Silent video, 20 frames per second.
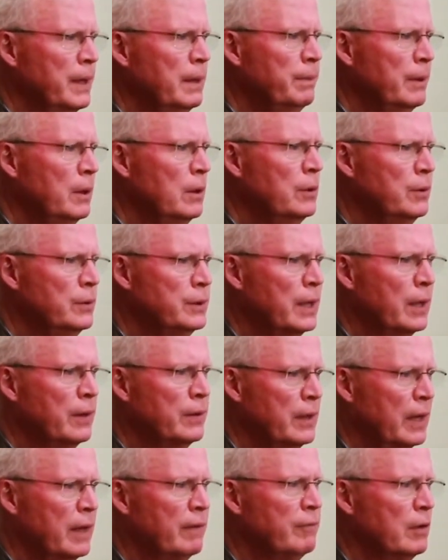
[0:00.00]
people who
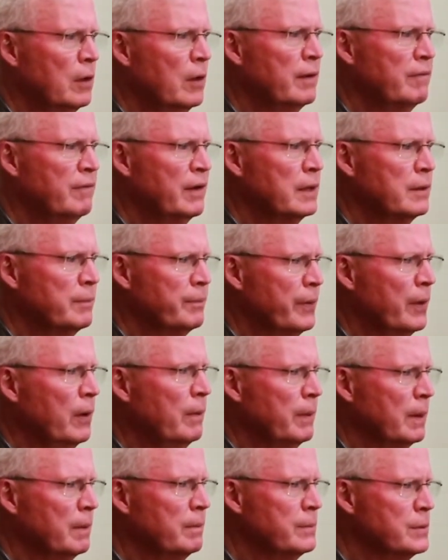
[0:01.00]
don't have a lot of other
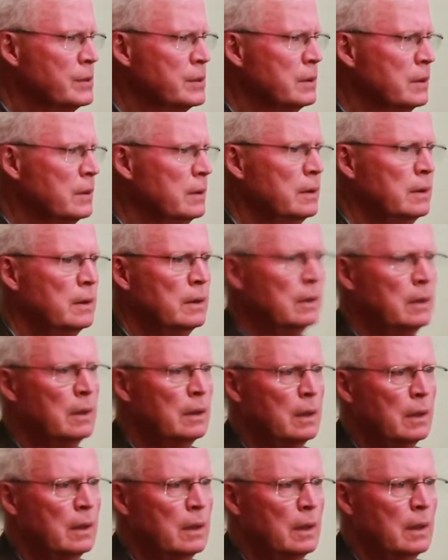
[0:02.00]
problems,
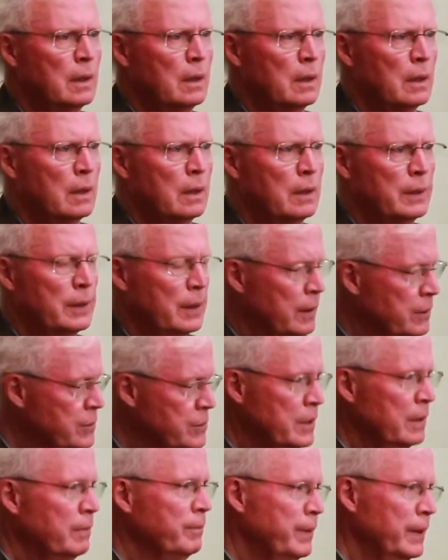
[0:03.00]
you
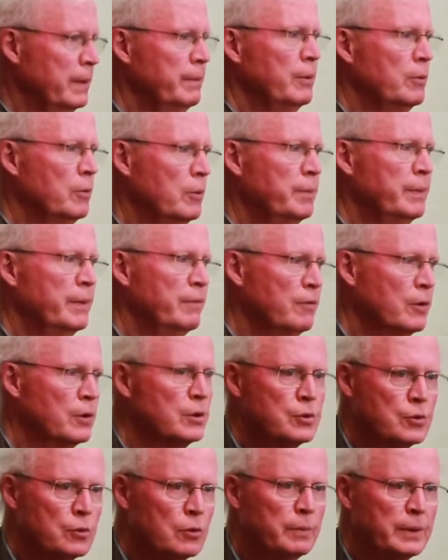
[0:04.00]
know, some people will be
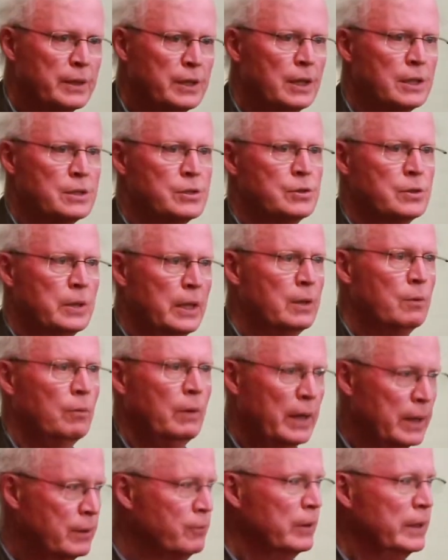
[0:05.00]
very traumatised straight
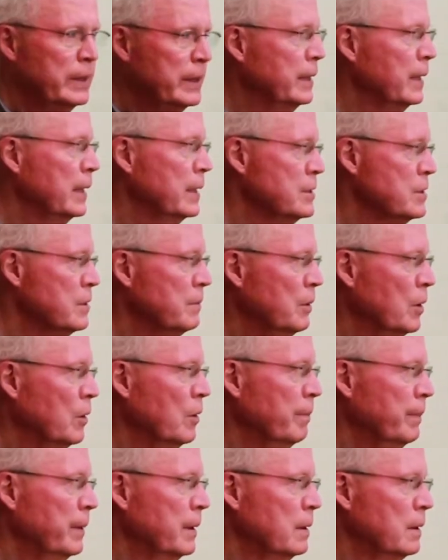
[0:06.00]
away and really need some
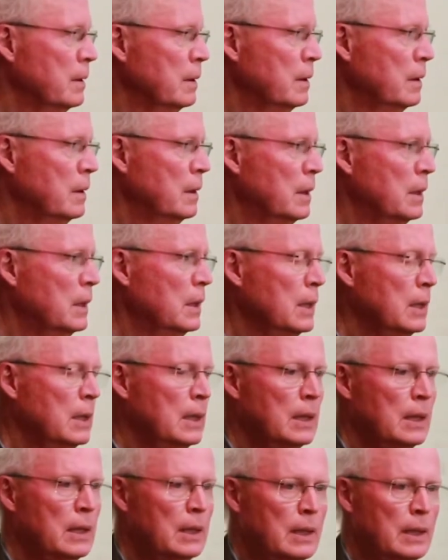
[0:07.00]
help.
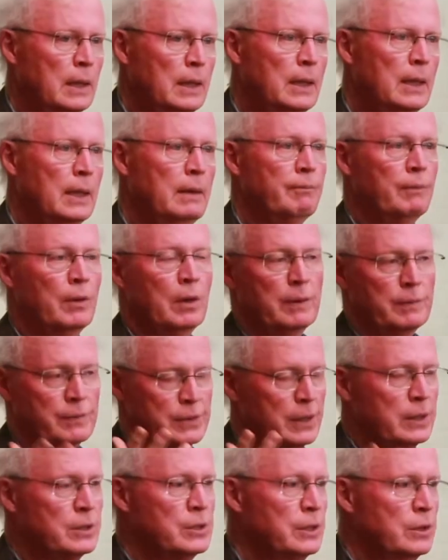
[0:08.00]
I
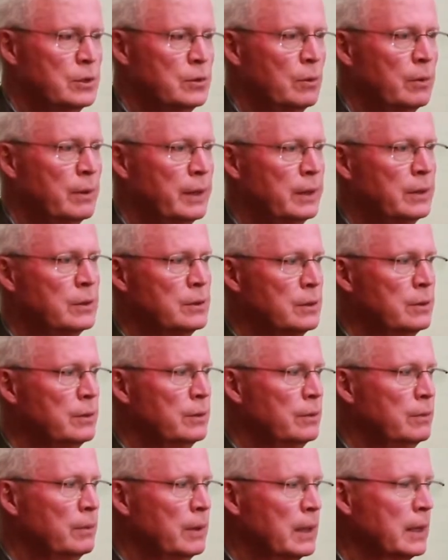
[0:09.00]
was actually talking
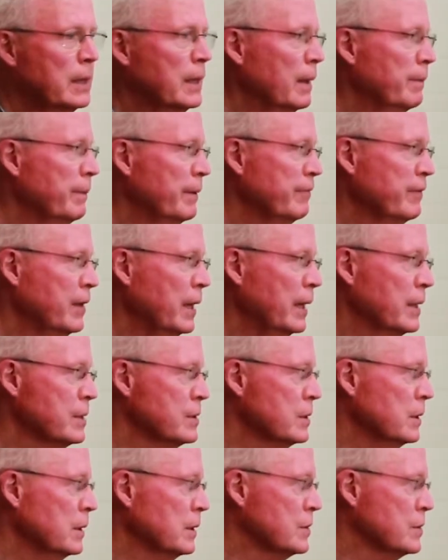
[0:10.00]
to a couple of
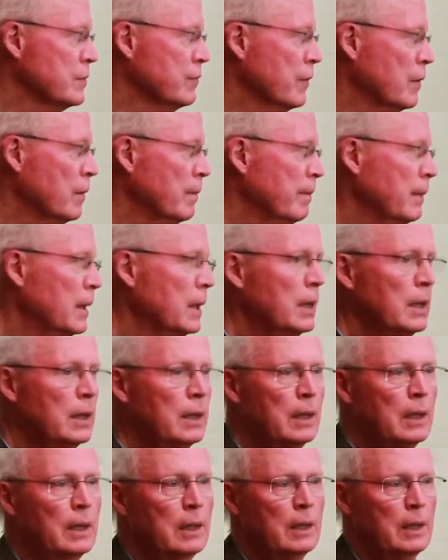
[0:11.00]
counsellors from
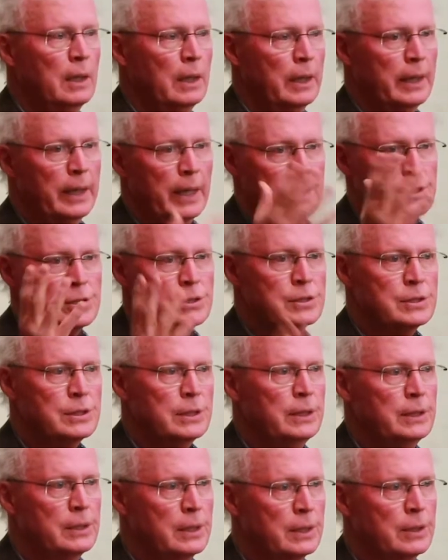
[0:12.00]
an
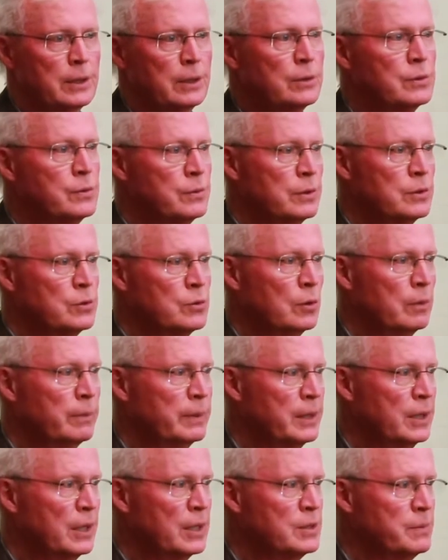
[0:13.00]
agency that deals with
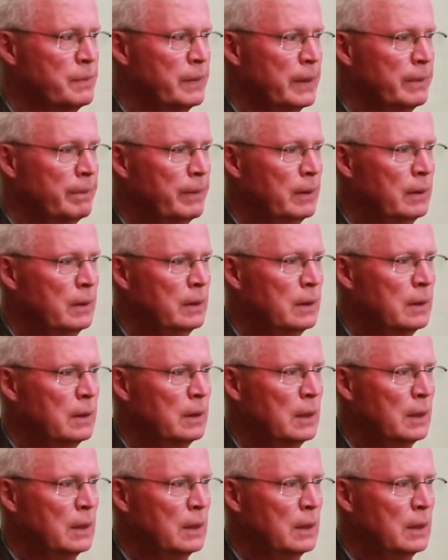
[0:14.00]
traumatised people.